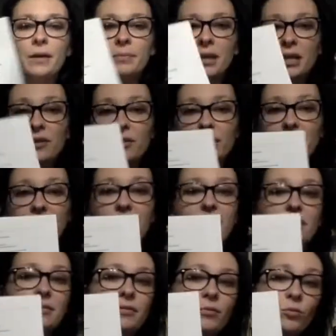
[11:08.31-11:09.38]
either like
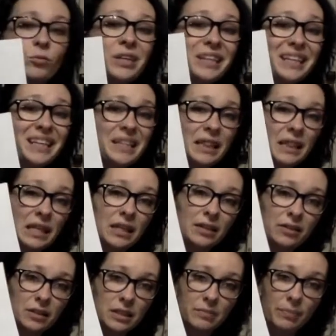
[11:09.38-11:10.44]
a really
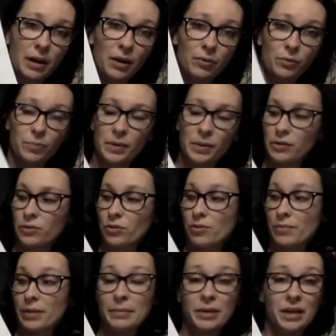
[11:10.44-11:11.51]
thin spiral bound or
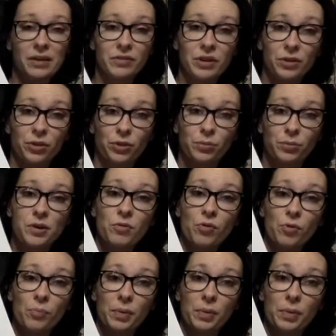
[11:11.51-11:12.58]
maybe even a
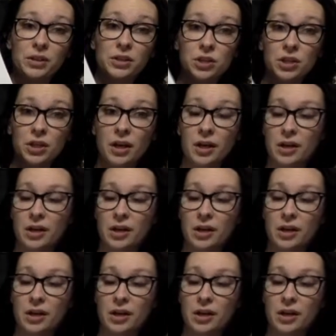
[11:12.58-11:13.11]
3-hole punch,